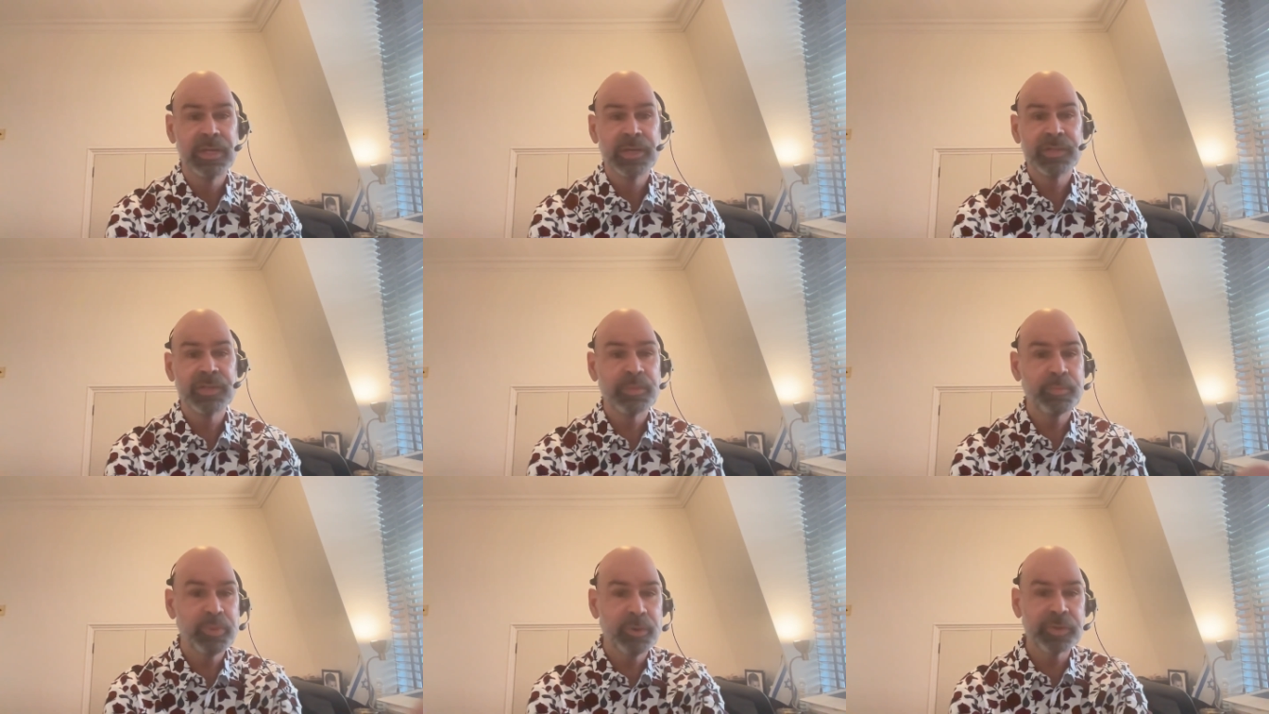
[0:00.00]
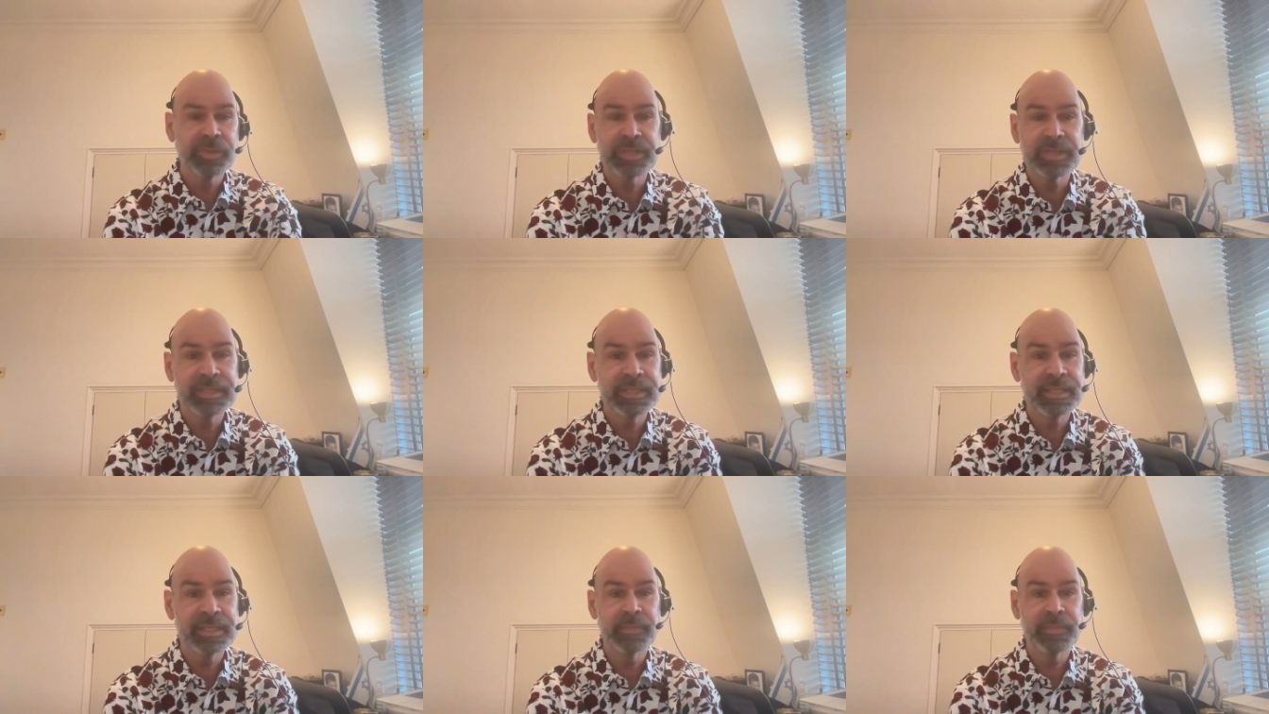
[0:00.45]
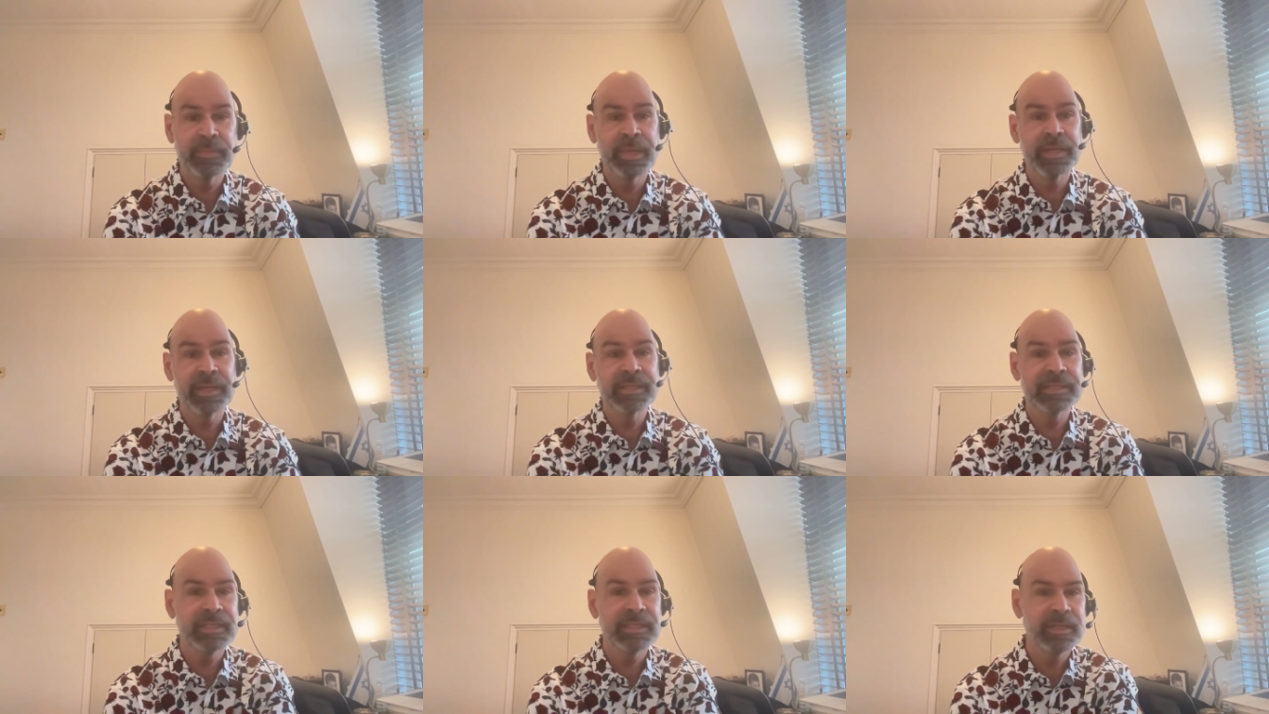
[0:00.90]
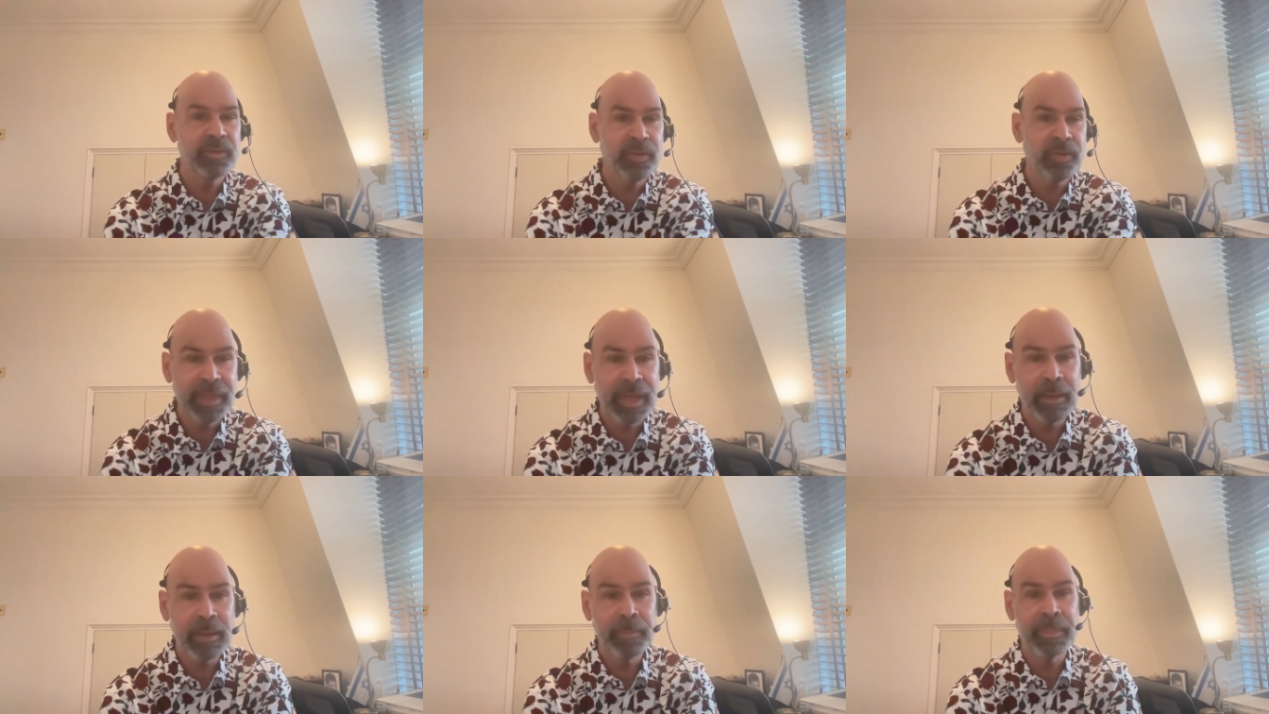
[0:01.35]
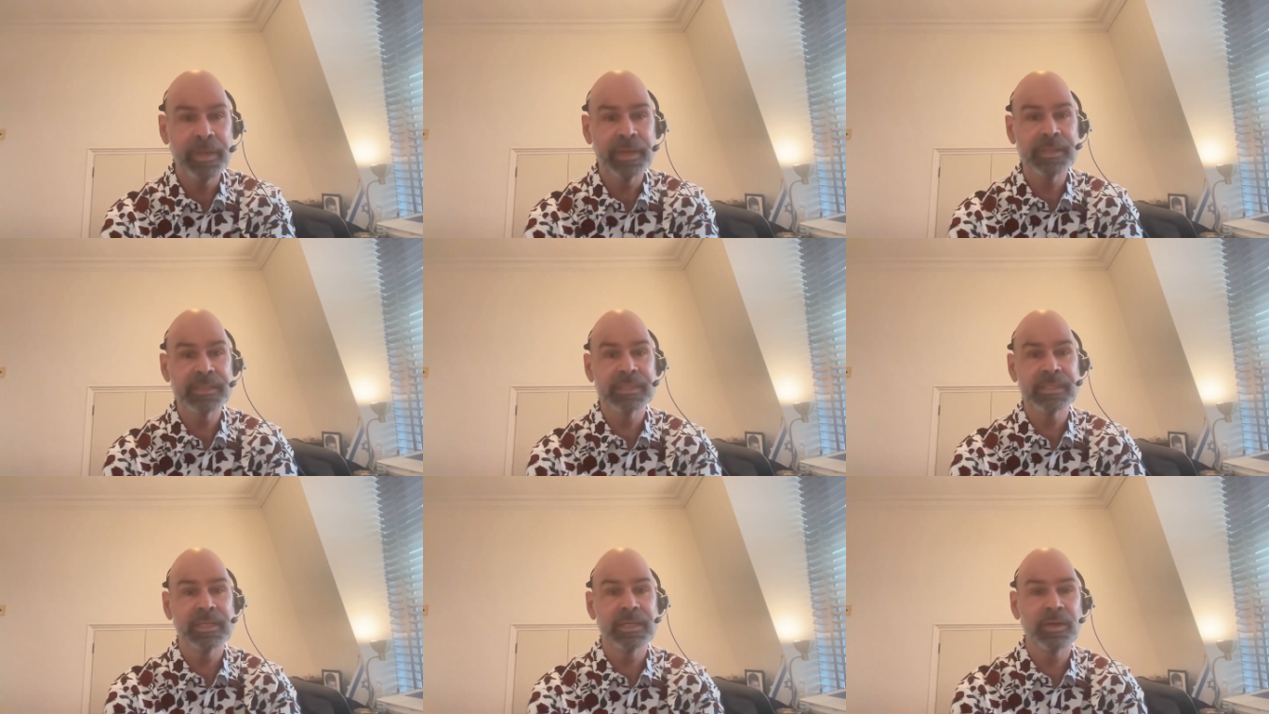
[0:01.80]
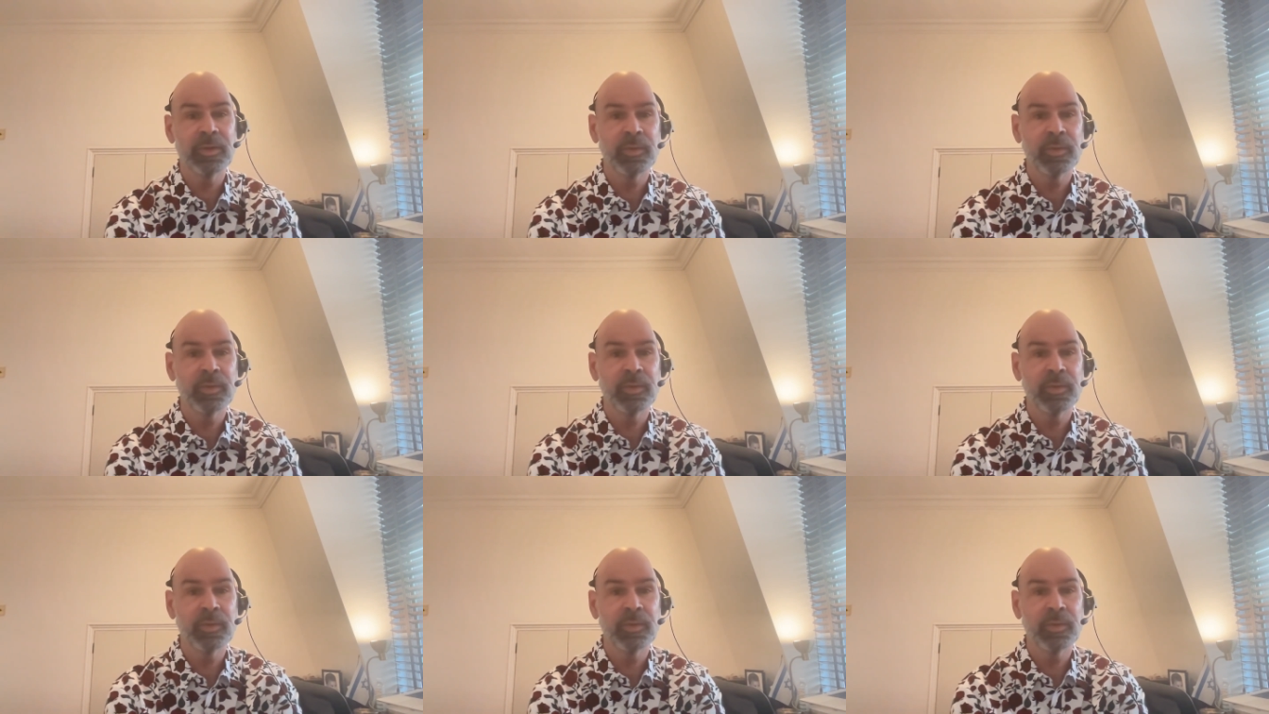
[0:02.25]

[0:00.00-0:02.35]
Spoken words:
to purchase this medicine or that medicine